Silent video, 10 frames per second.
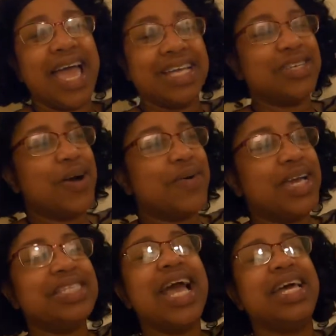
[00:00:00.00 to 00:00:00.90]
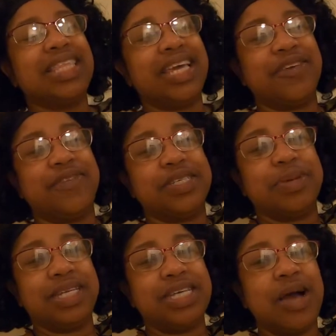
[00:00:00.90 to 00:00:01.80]
as always, thank you for
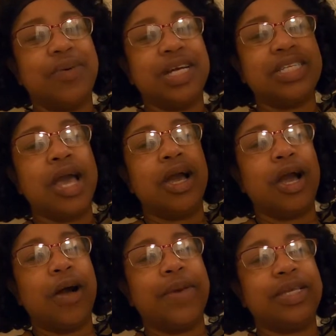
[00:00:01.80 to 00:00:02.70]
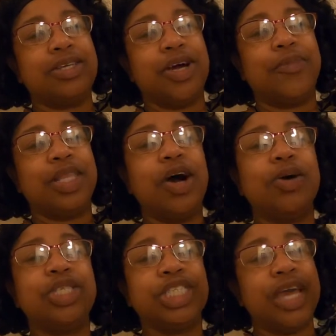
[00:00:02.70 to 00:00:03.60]
spending time with us. Comment down
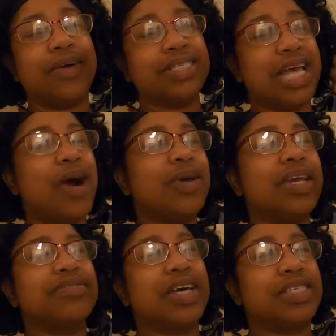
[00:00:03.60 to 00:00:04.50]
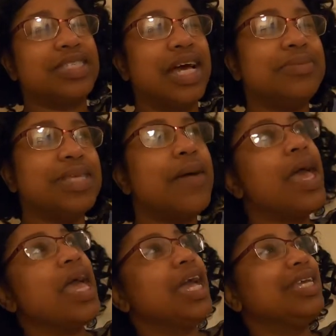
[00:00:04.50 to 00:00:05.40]
below. Share us out. Give us thumbs up.
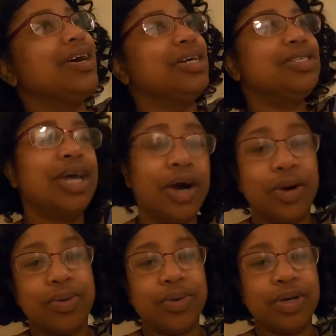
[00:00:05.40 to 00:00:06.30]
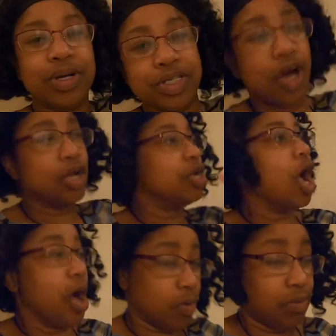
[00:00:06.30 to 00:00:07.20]
And y'all know, y'all
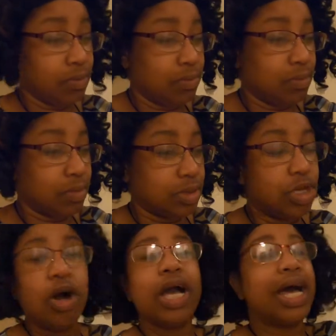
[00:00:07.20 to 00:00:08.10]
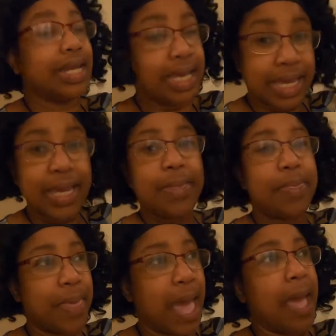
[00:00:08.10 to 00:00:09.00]
gotta
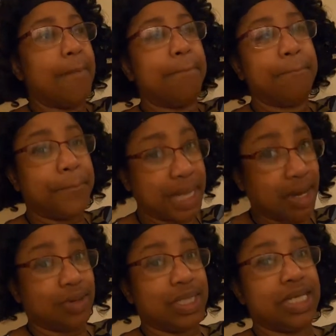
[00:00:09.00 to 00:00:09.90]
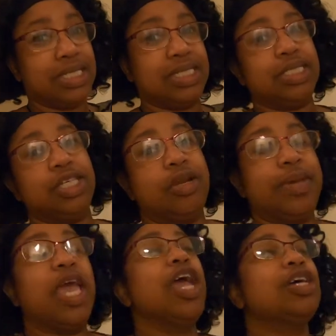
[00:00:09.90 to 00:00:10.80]
hit that bell, ladies and
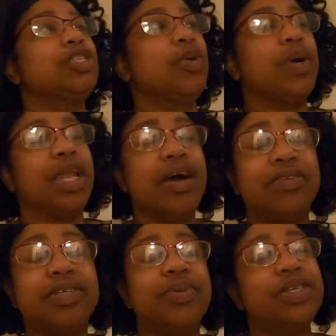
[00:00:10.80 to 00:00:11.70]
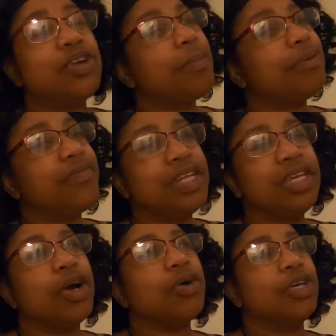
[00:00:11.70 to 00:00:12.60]
gentlemen. So whenever we drop a
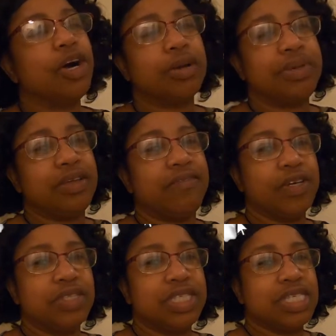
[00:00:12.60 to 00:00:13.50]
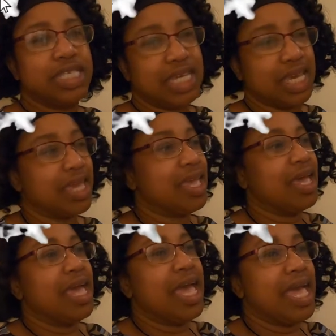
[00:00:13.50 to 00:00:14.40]
video, you'll be the first to see it.
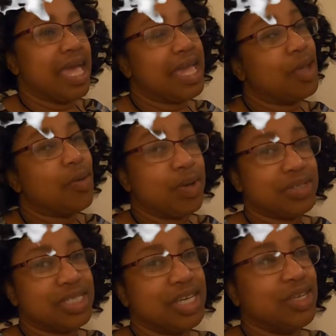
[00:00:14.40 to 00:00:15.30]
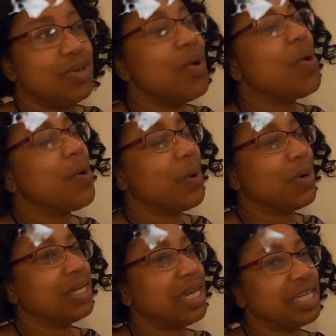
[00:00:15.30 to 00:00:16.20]
And we'll see you
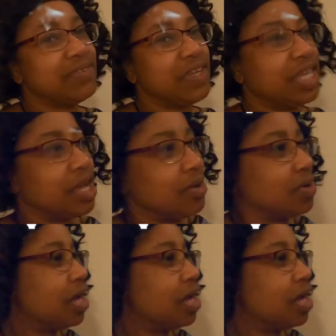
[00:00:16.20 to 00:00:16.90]
on the next video.